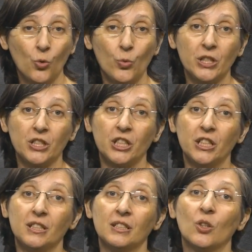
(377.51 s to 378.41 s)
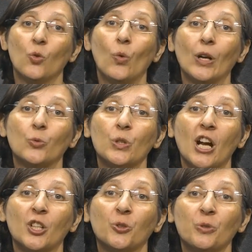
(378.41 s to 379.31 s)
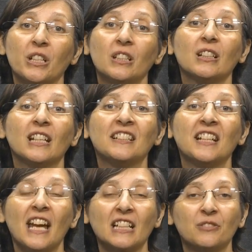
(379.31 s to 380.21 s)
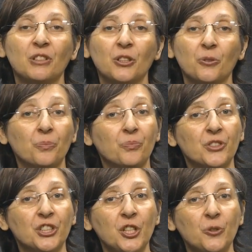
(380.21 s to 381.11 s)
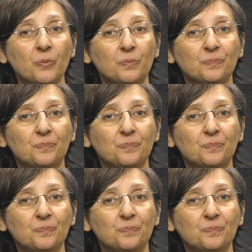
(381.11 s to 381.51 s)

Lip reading: which is what we are doing in the next video. See you!